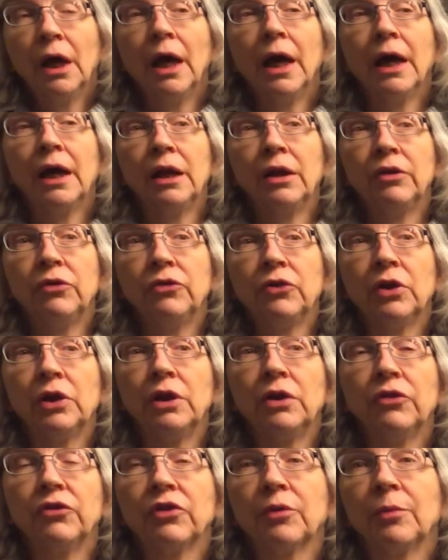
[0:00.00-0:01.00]
And
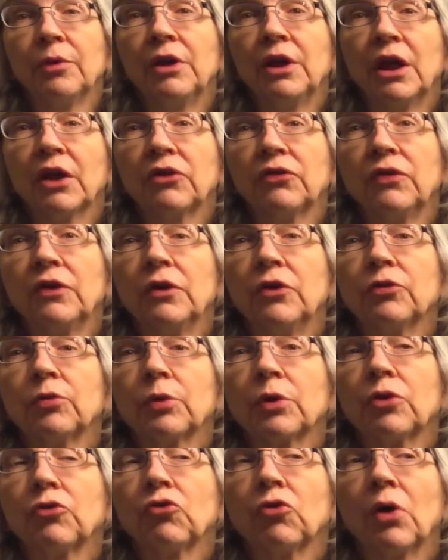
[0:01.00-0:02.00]
in some of the next videos,
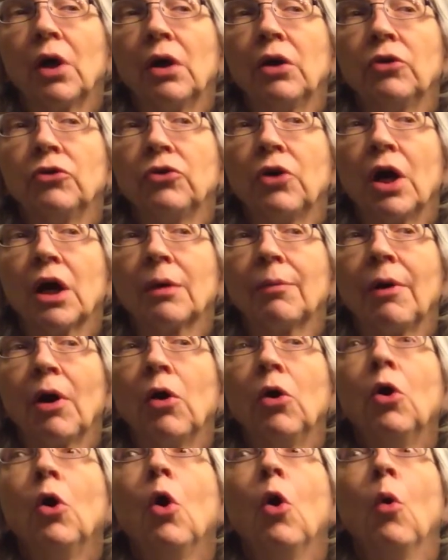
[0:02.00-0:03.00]
we're going to try, talk
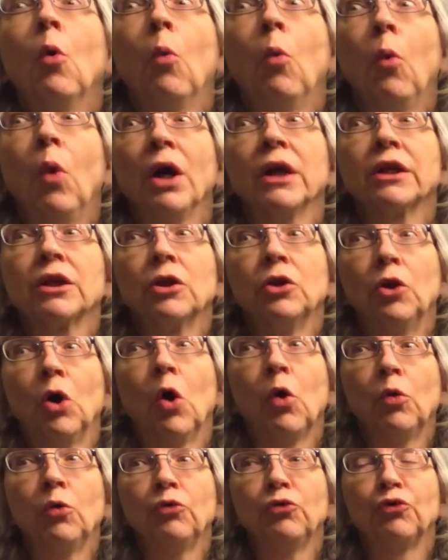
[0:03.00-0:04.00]
about what
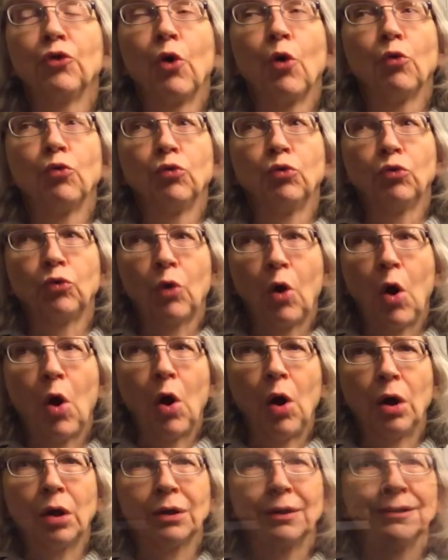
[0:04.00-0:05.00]
goes
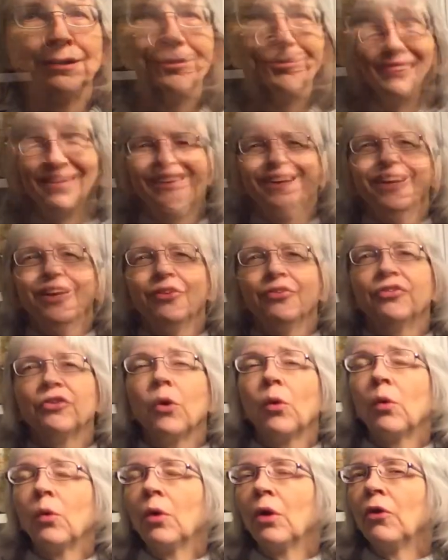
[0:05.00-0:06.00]
wrong.
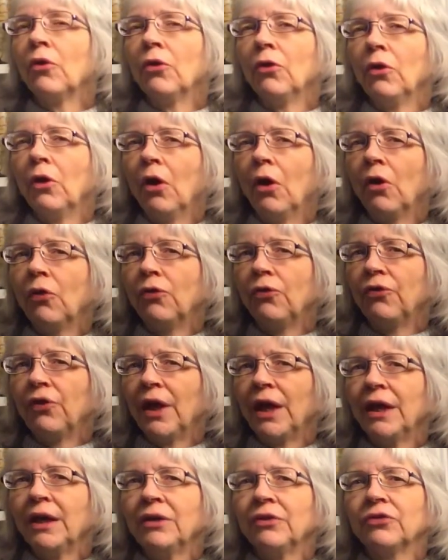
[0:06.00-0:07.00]

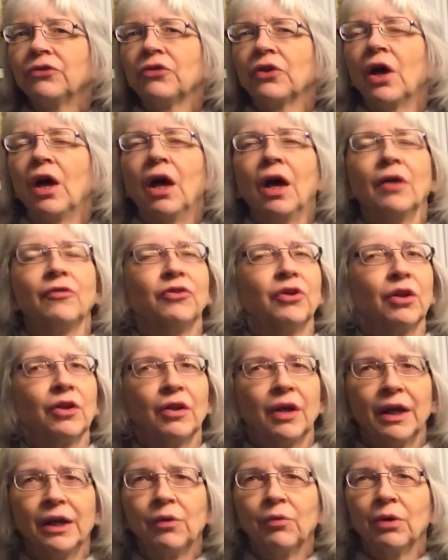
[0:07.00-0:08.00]
Thanks. Uh, if you like what
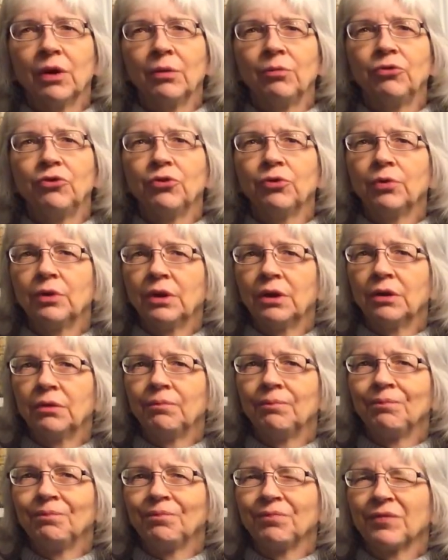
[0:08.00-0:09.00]
I'm doing,
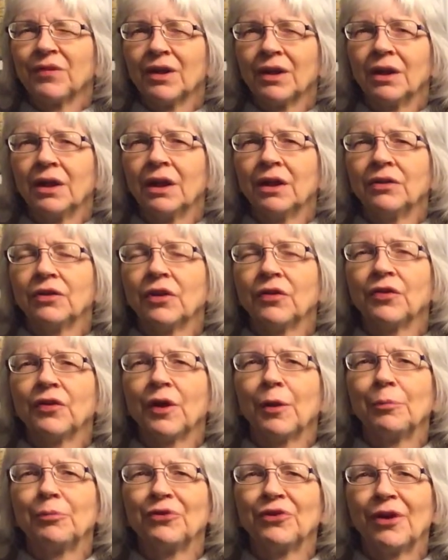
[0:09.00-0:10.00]
hit the thumbs
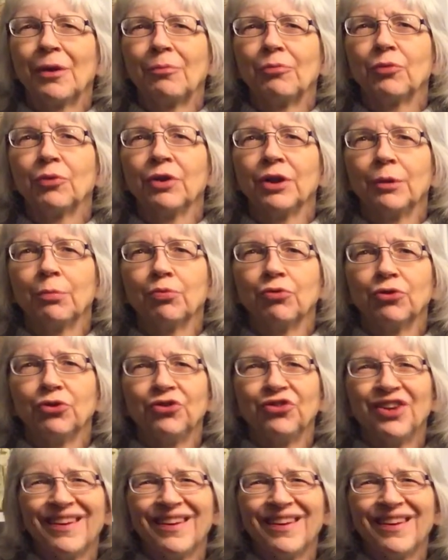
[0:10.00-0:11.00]
up. Really appreciate it.
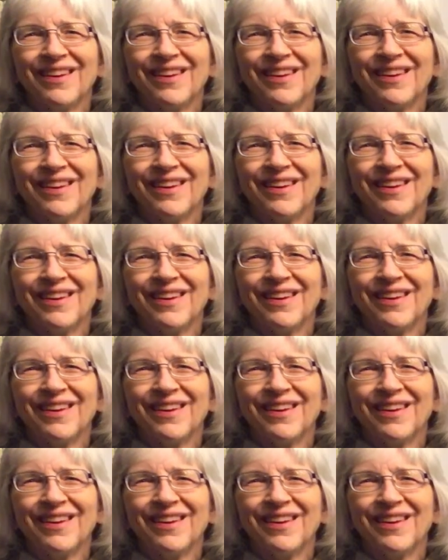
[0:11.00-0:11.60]
Thanks so much.